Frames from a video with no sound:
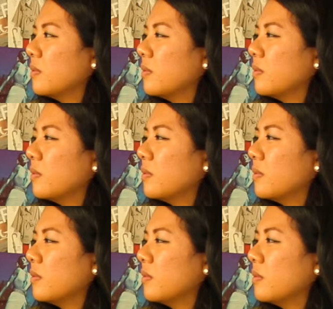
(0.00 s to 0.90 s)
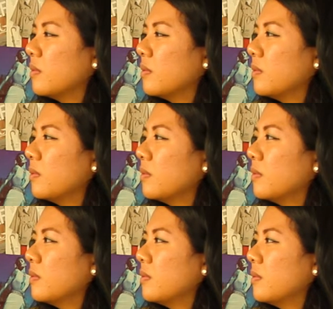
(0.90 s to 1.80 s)

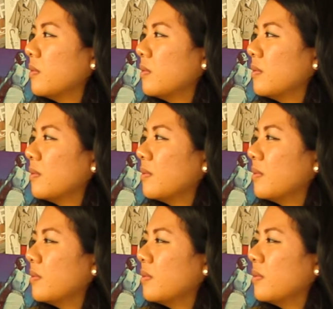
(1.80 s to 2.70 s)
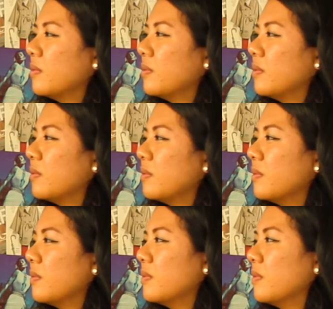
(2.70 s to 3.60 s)

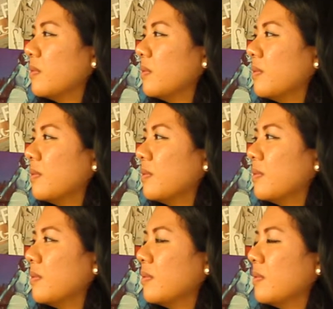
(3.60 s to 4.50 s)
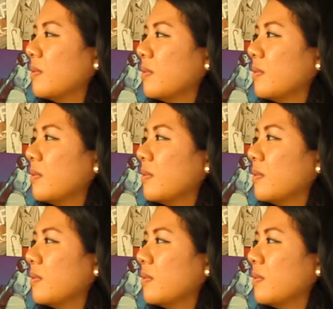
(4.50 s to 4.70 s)
No words are spoken by the person on screen.